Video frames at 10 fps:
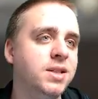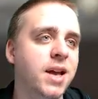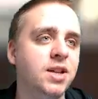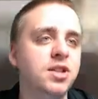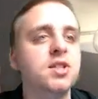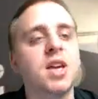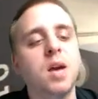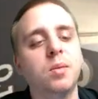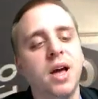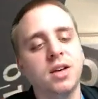this Texans
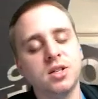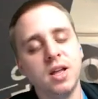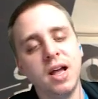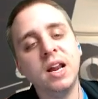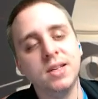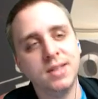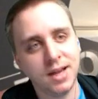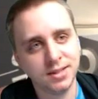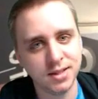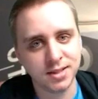game last night, and the
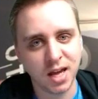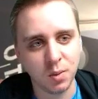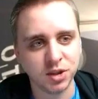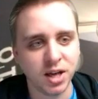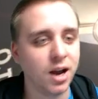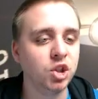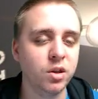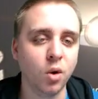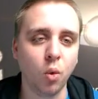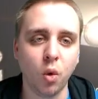Texans game was
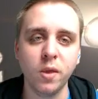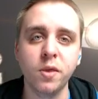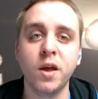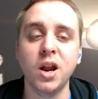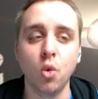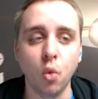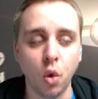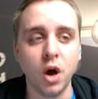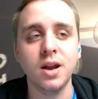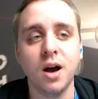actually the one that I
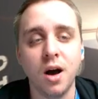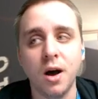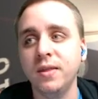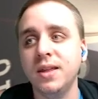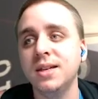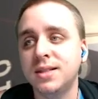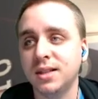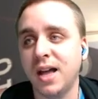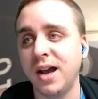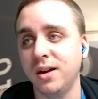won on these
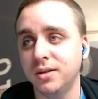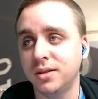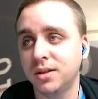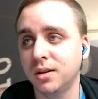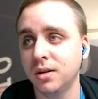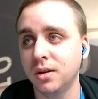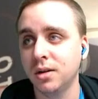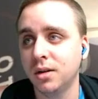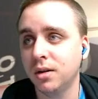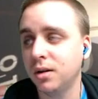sliders.
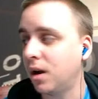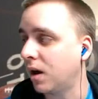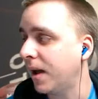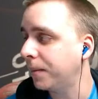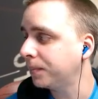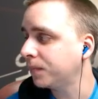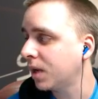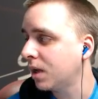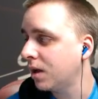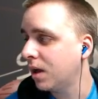All right.
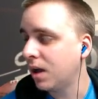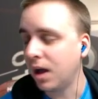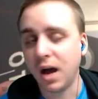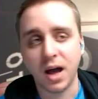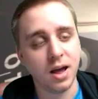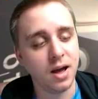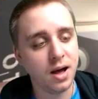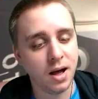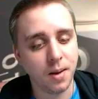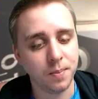
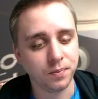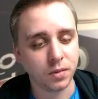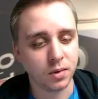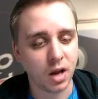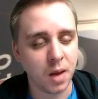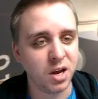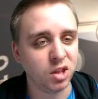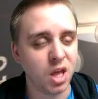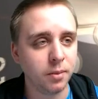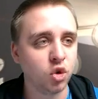I
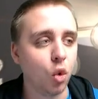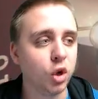beat them